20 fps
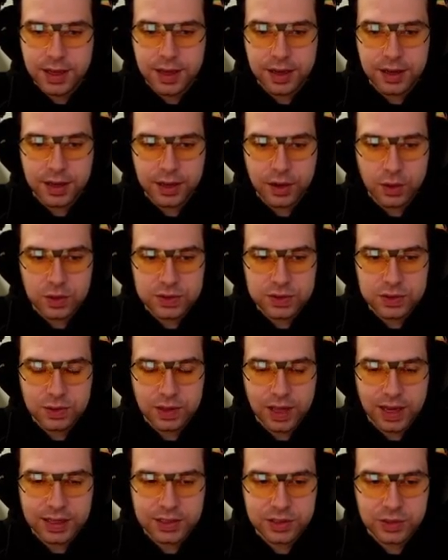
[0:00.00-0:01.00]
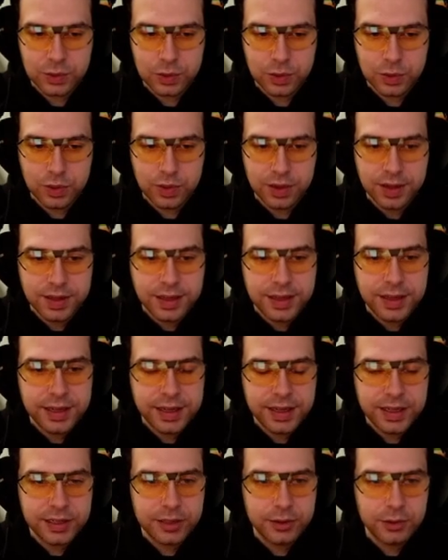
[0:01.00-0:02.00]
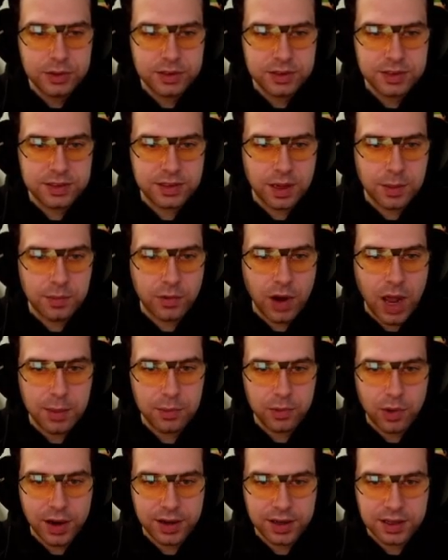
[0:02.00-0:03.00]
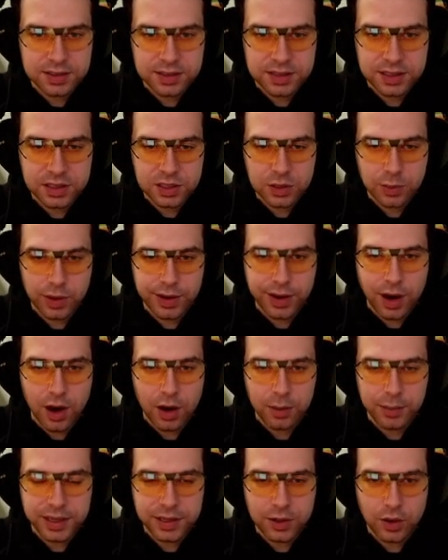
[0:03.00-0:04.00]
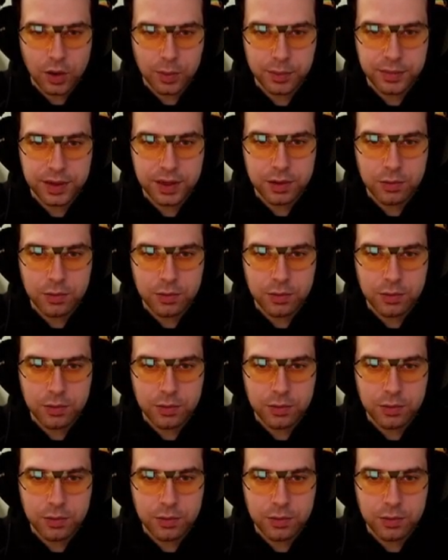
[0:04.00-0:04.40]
and I also like to include some Ram Riders into my army comp,